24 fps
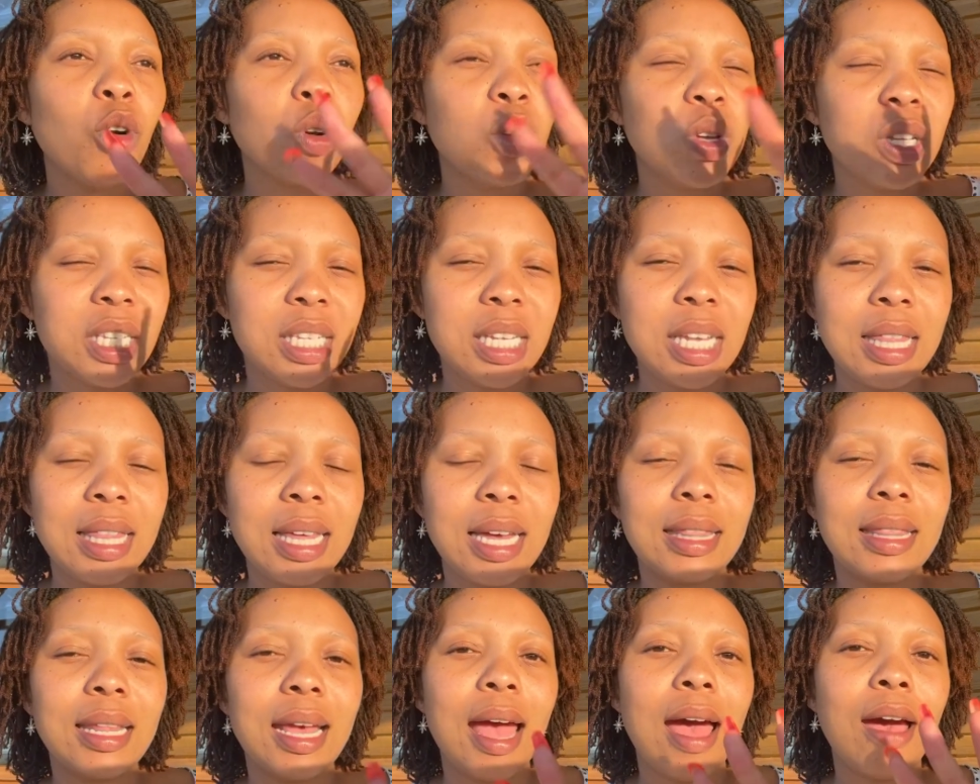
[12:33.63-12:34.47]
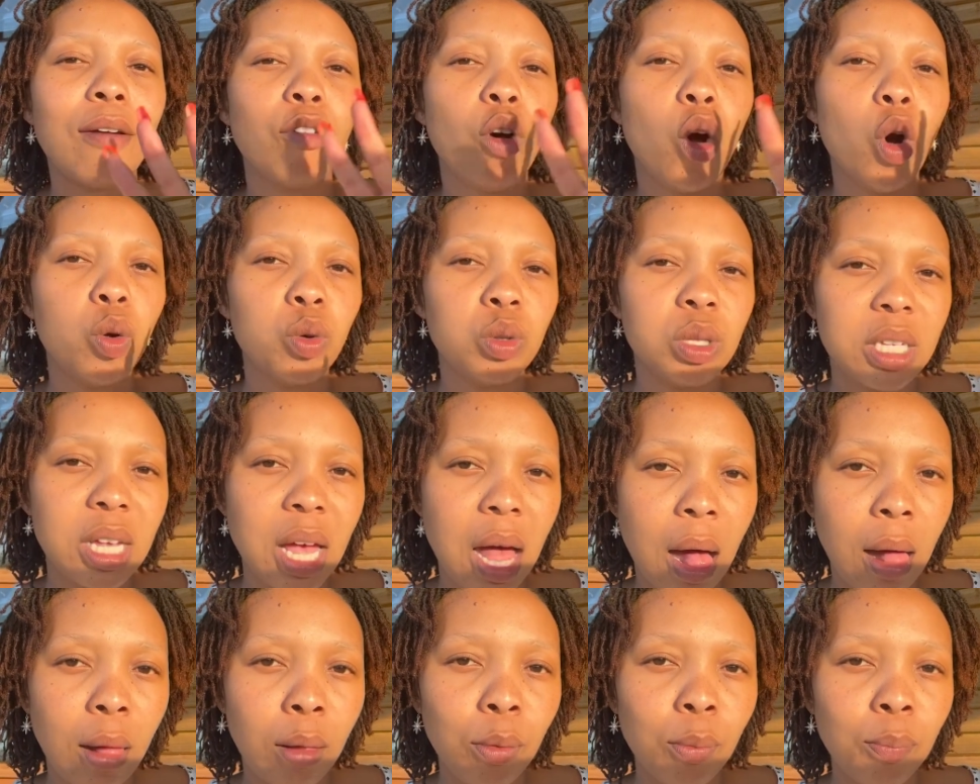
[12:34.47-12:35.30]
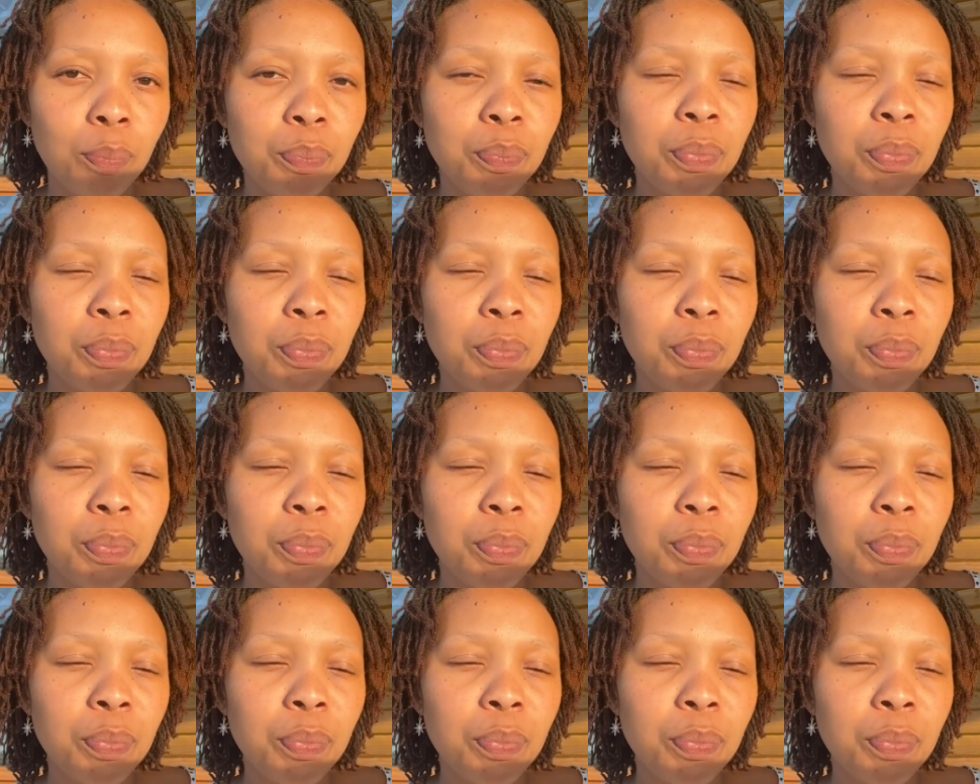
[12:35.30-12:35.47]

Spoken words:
seen that they have a hotel.